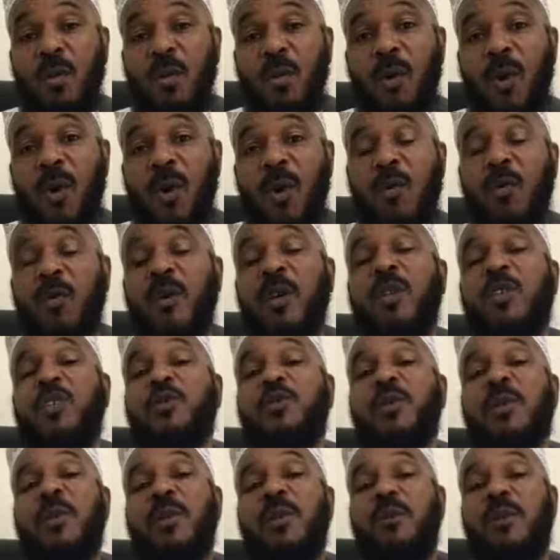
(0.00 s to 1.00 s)
in
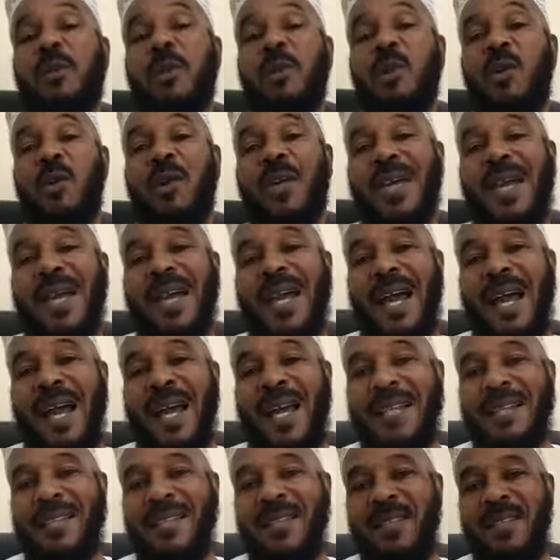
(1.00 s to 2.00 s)
which we'll be looking
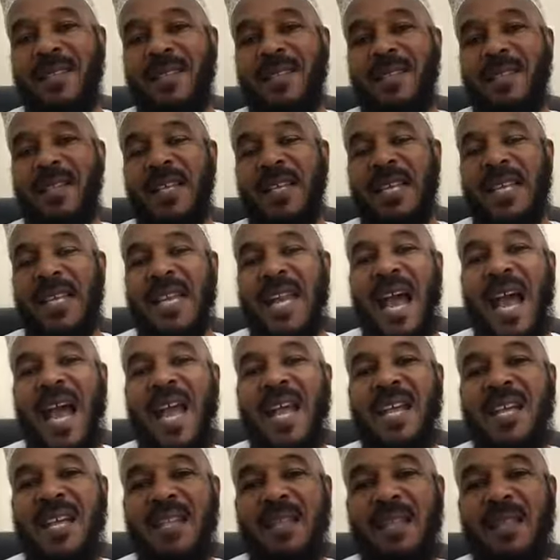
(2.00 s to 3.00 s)
at the
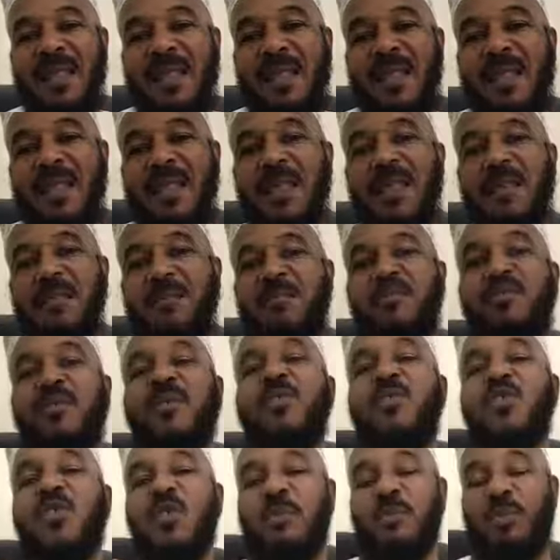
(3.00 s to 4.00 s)
9th
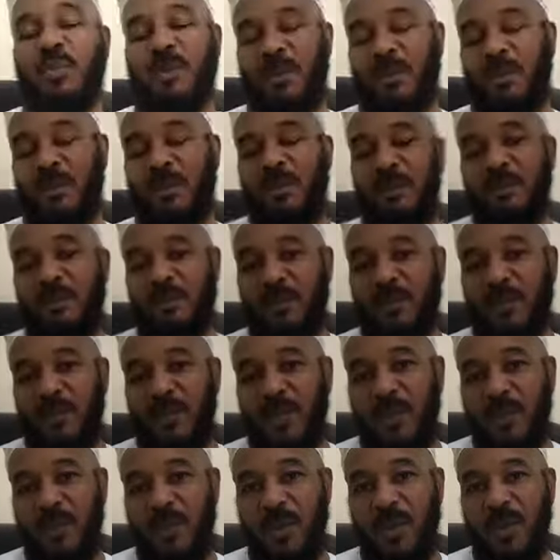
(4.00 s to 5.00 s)
principle.
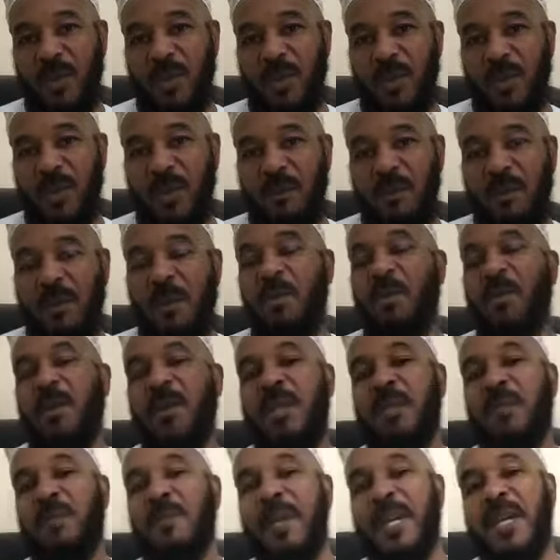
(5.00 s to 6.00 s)
Remember,
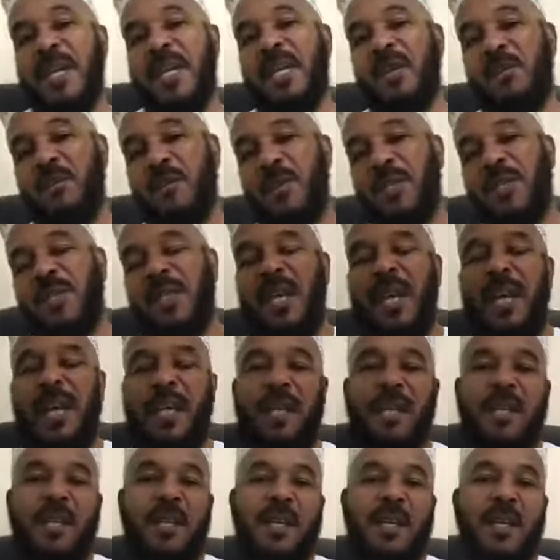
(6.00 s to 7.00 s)
in the beginning we
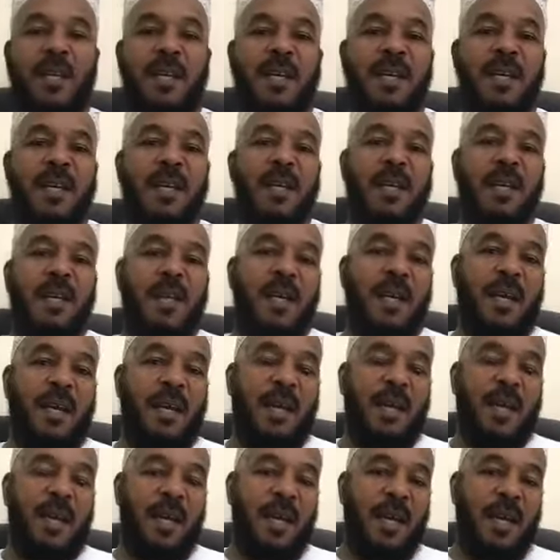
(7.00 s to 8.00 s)
said
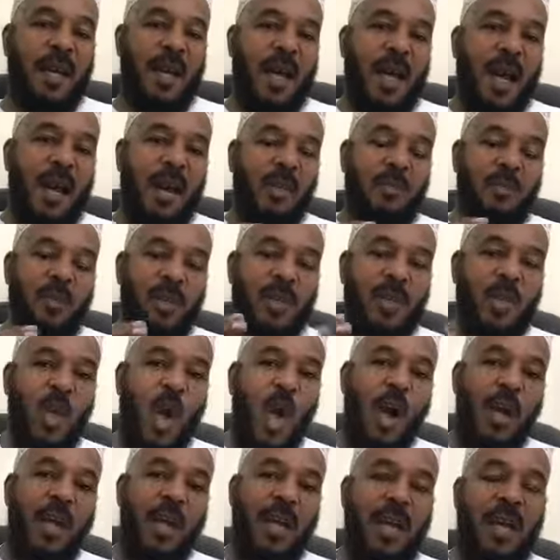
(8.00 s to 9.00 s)
I'll be
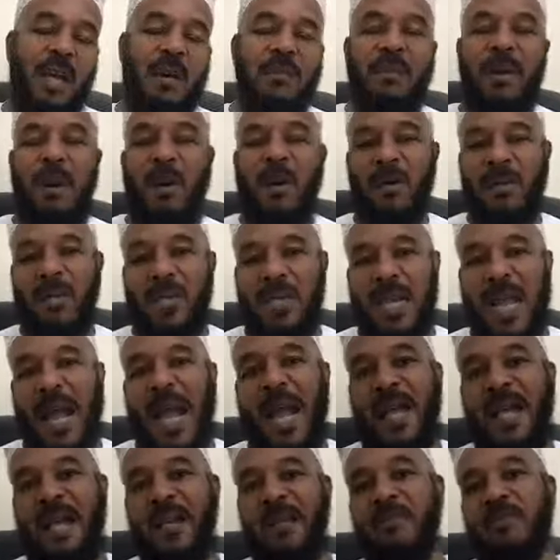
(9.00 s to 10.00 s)
talking about
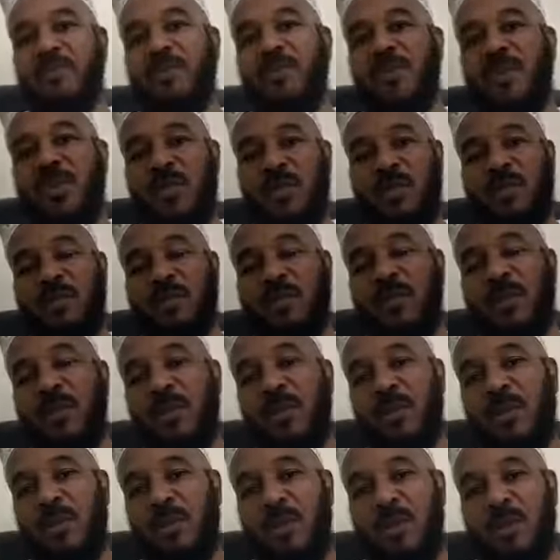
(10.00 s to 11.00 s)
9
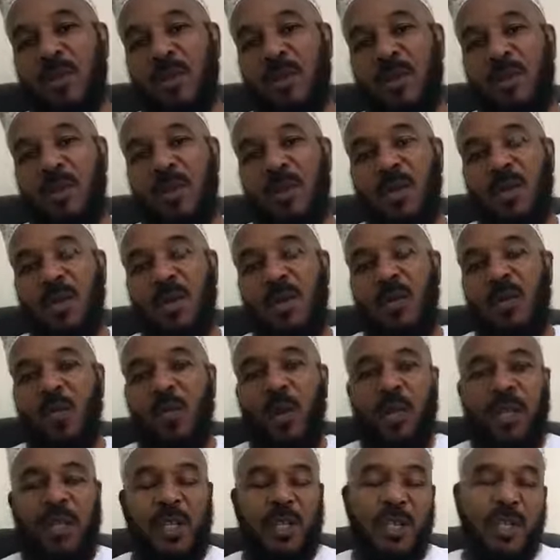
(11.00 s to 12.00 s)
principles
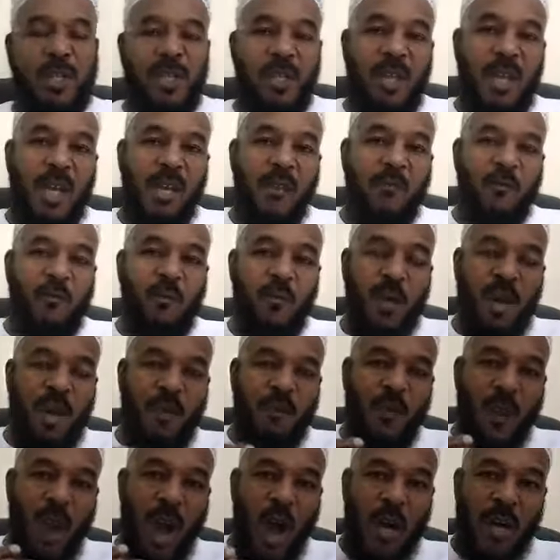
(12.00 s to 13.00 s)
which, if we
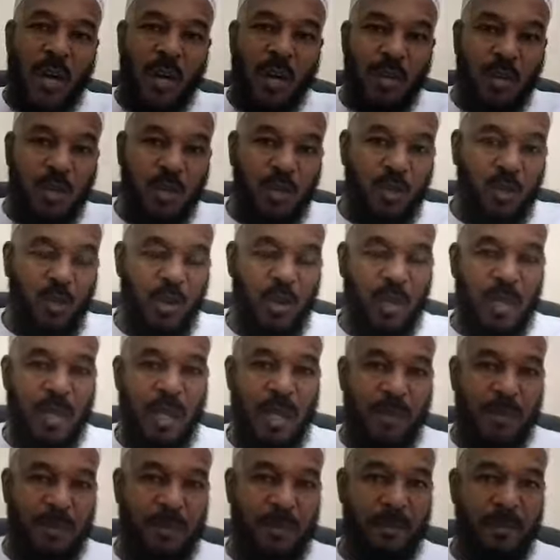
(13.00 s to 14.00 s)
have understood
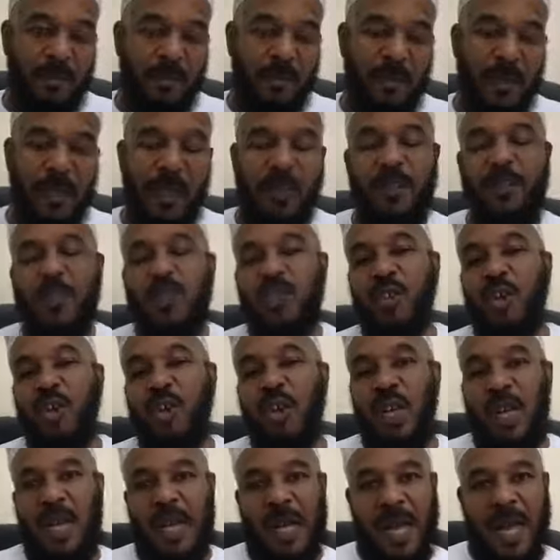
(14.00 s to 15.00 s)
them,
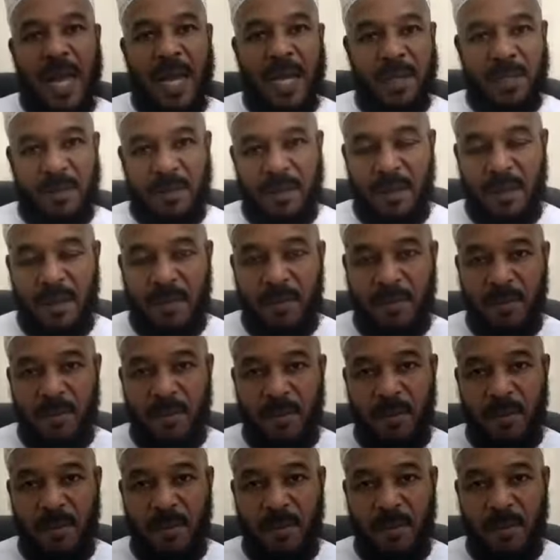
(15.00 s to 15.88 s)
internalized them,